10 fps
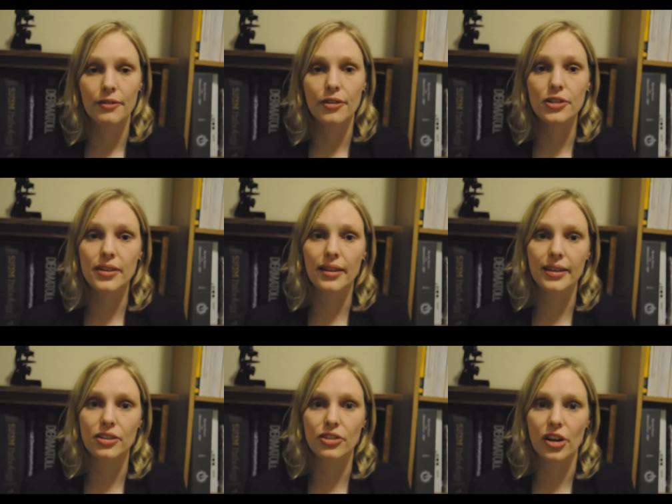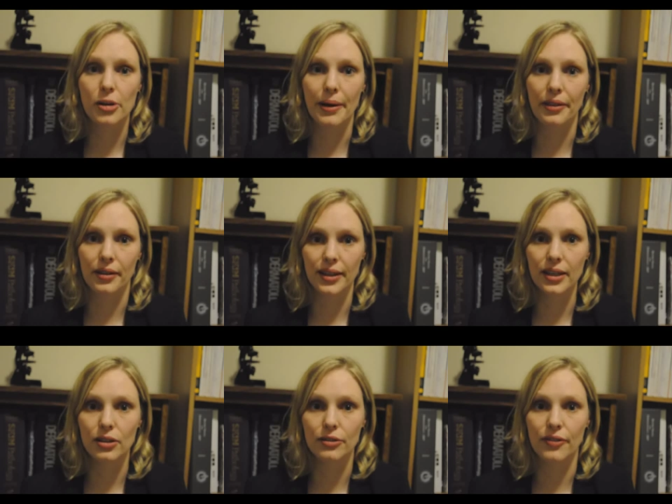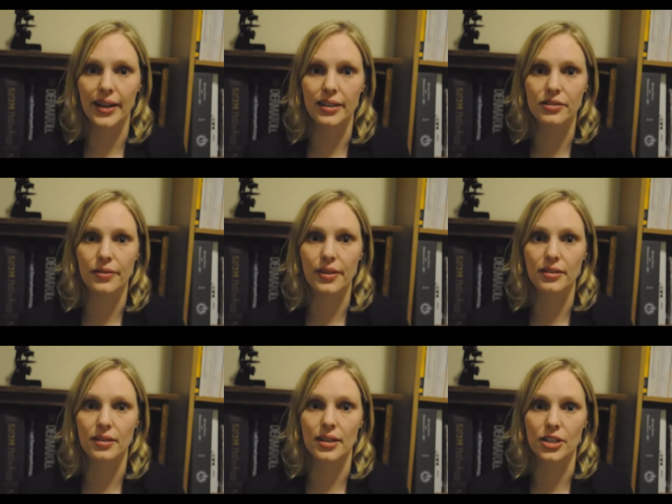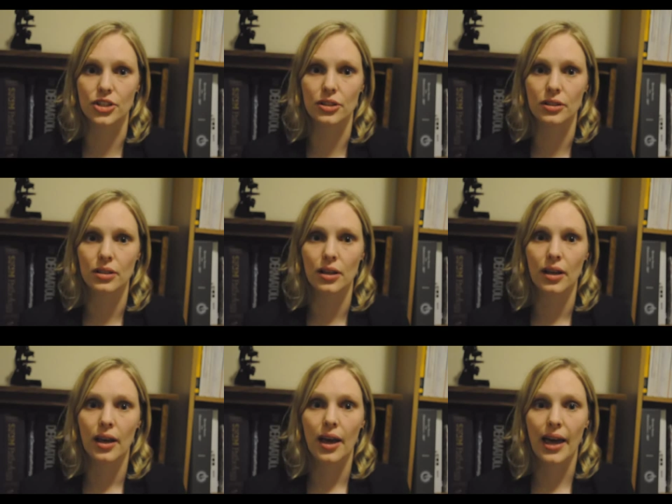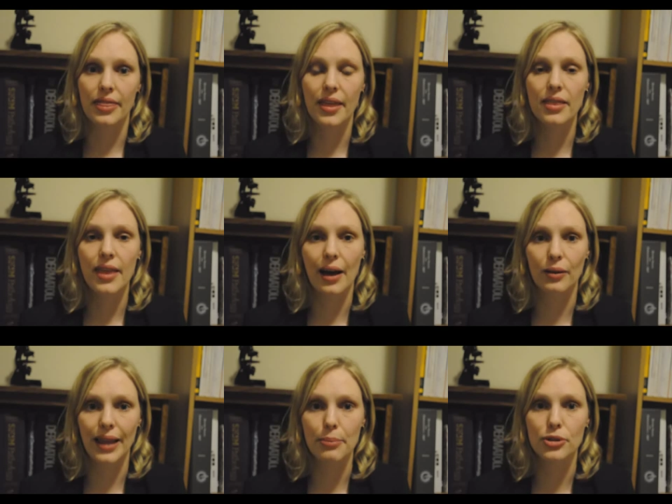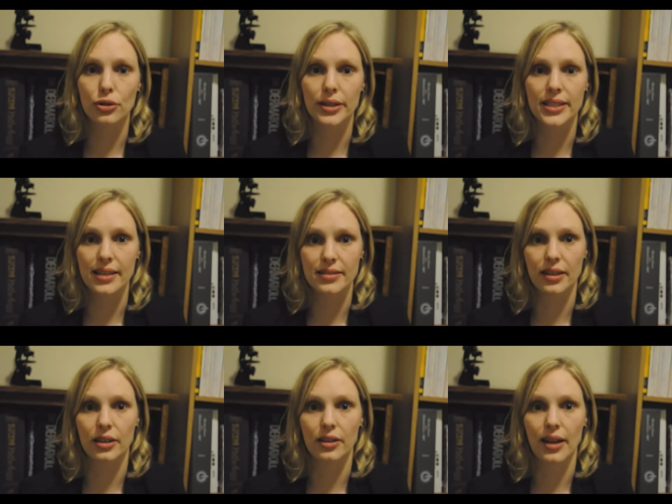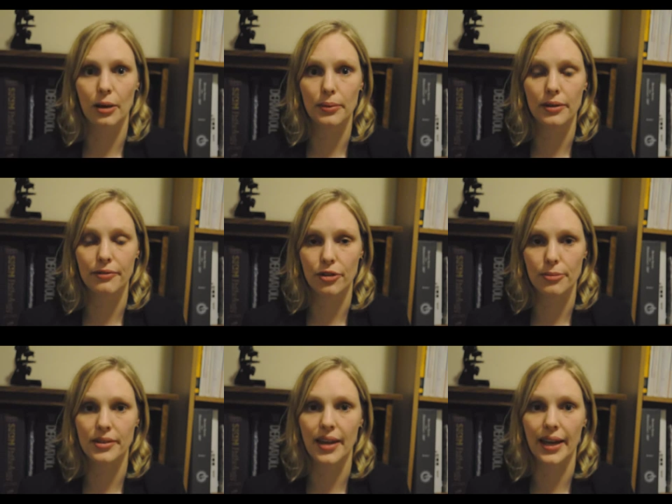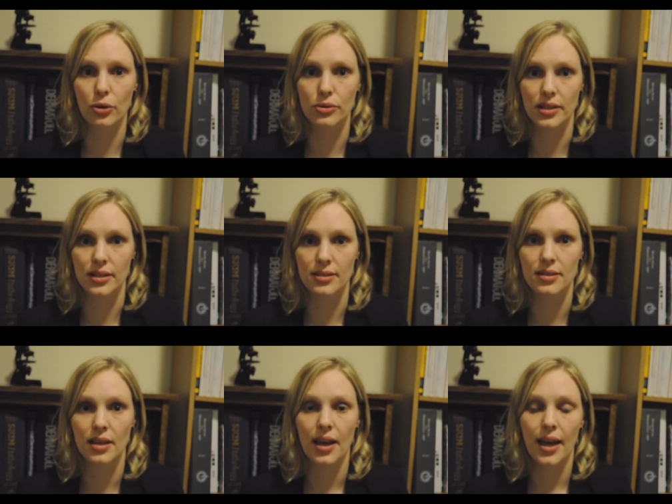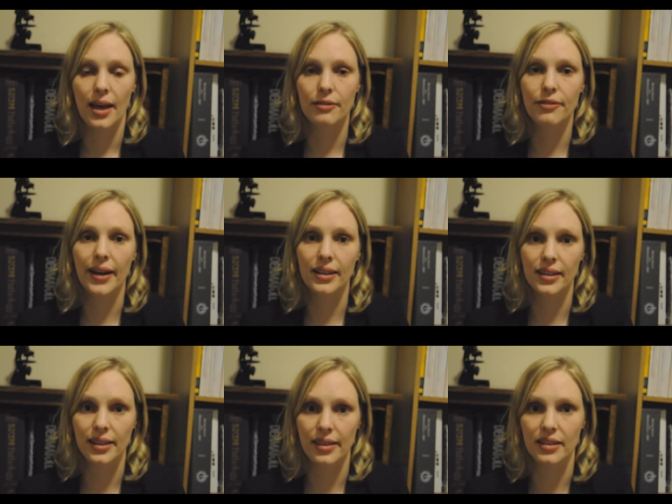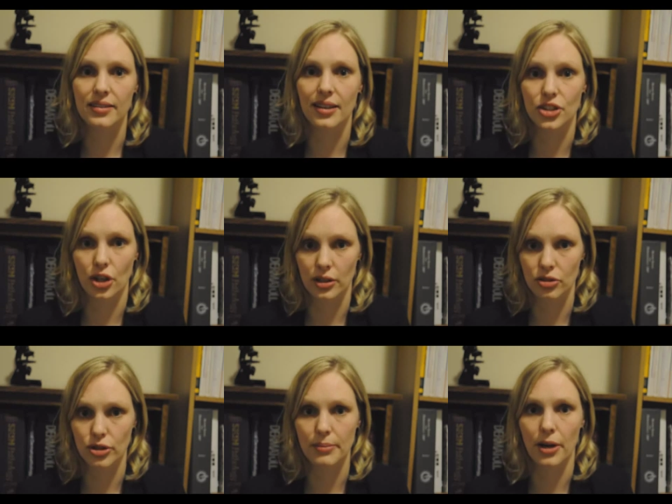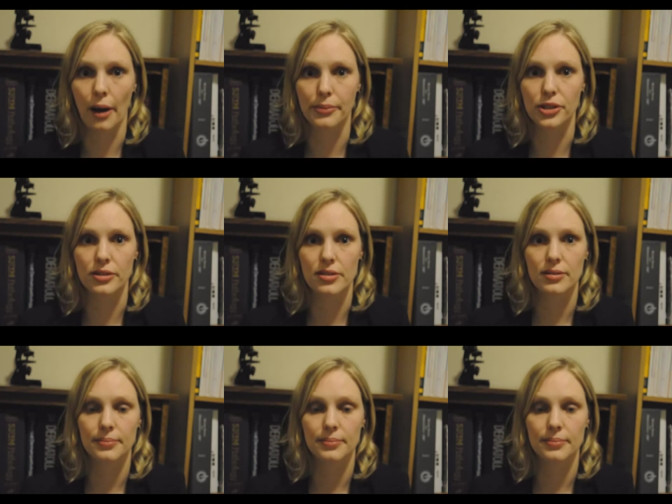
First, I'd like to talk about the clinical findings of this condition, and then how laboratory testing can help confirm the diagnosis, and finally, then touch on treatment options.